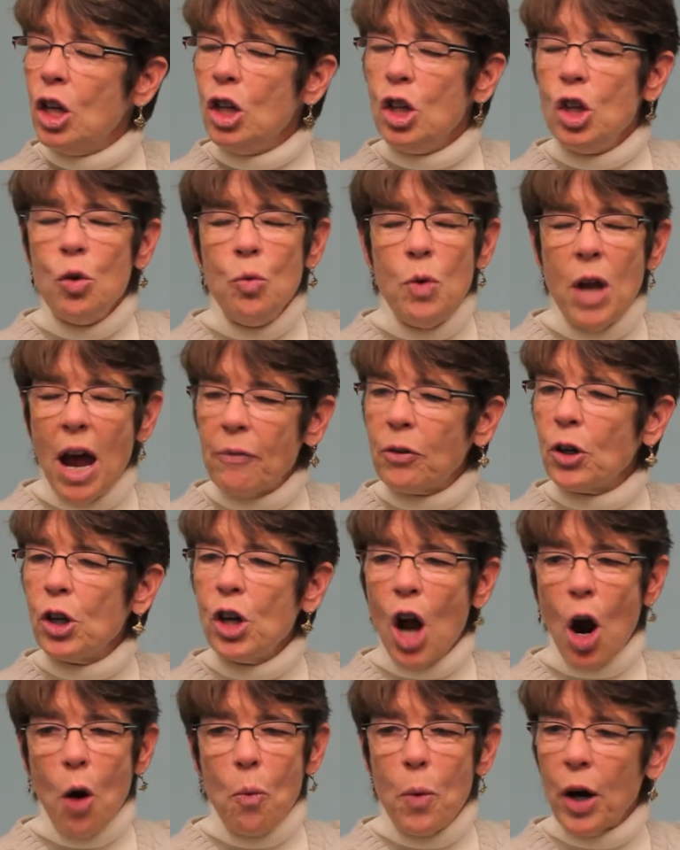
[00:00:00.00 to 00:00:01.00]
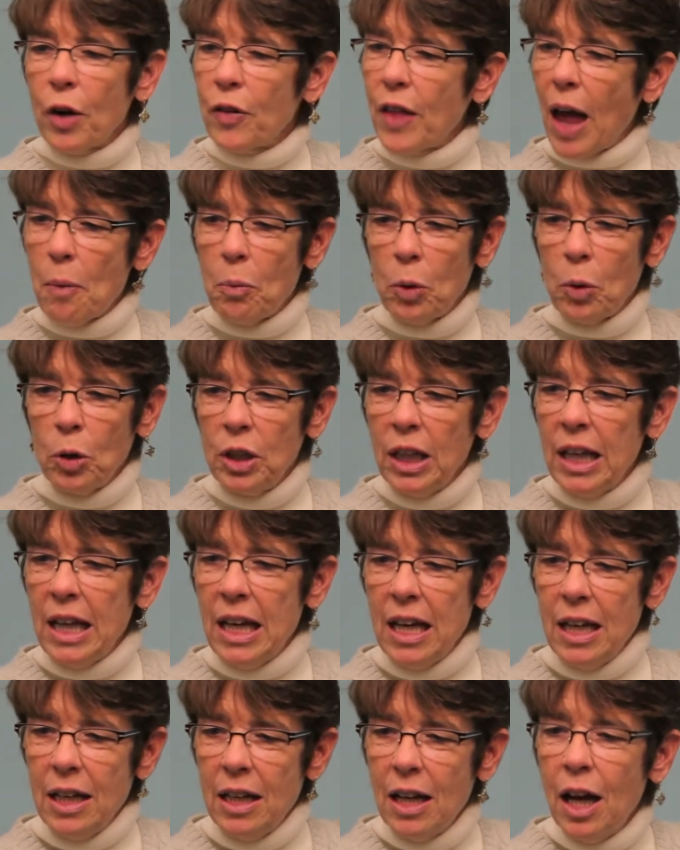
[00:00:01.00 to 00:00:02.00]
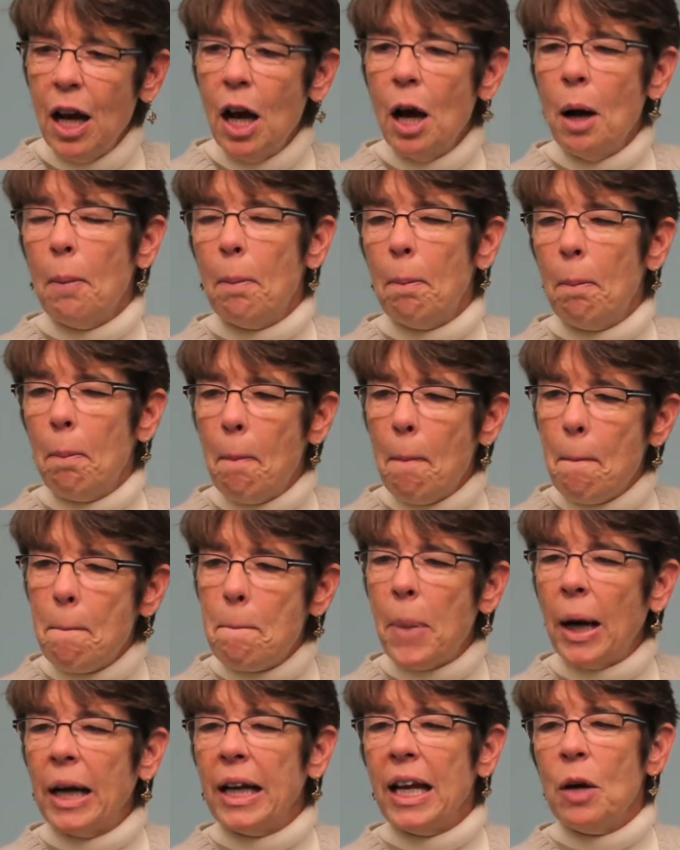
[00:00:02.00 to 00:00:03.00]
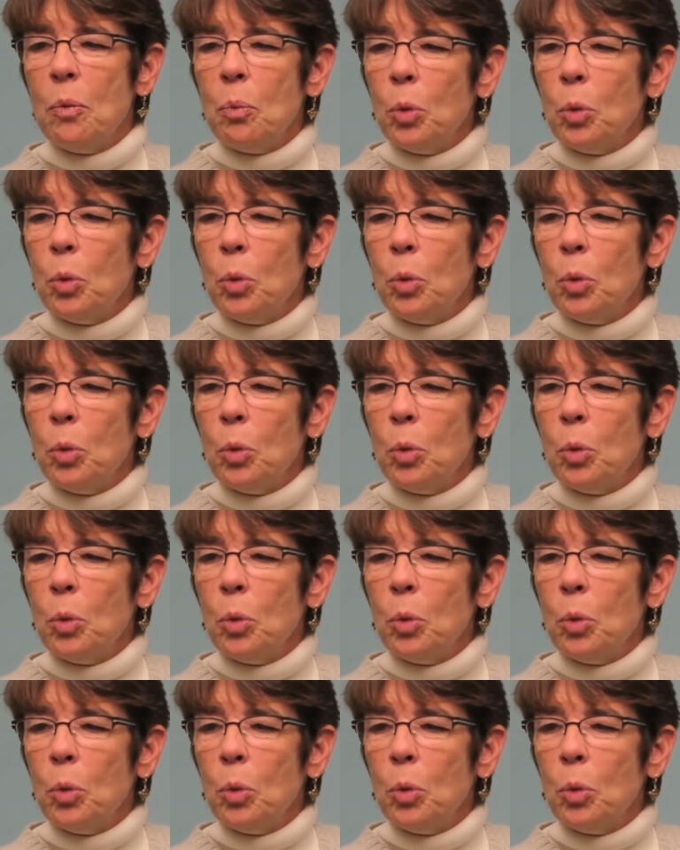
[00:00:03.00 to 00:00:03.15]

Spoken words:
You never know where that will lead, but it